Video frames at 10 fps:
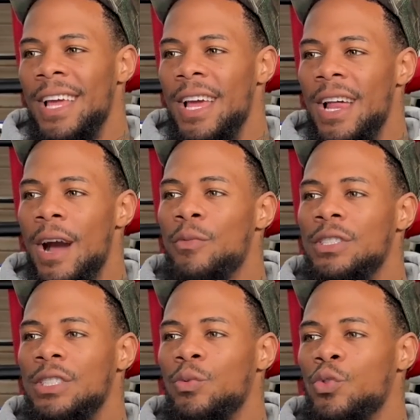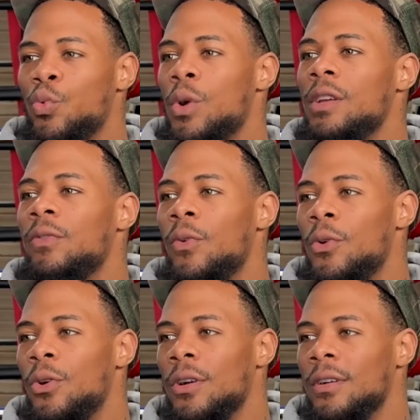I was
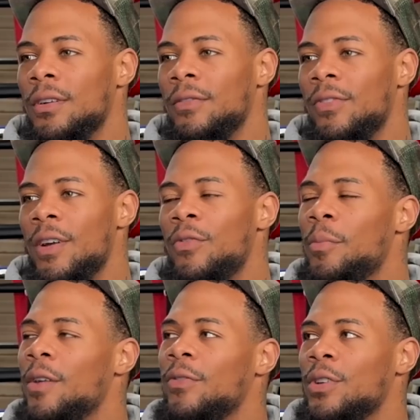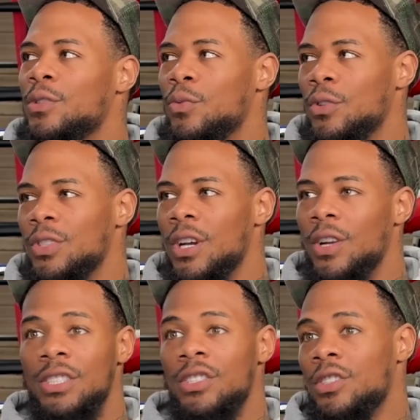24 fighting for my first world title. I
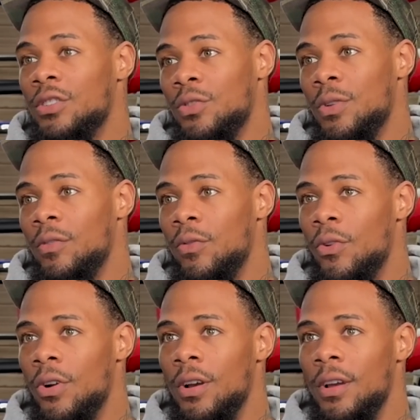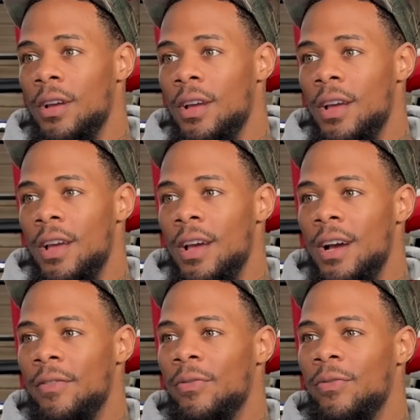just turned 24.
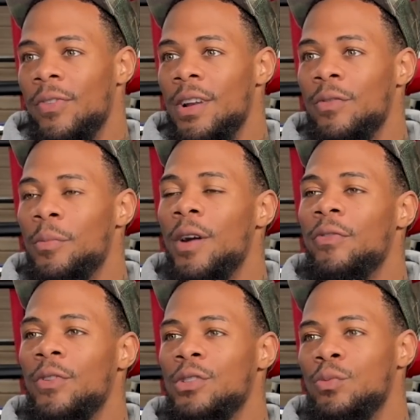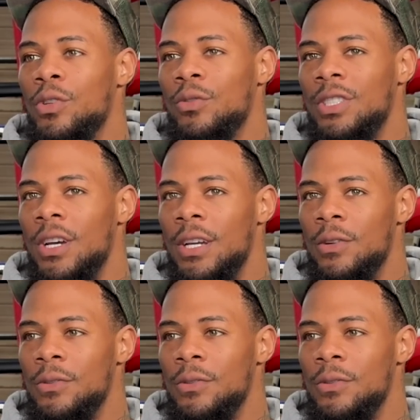Fighting for my first world title.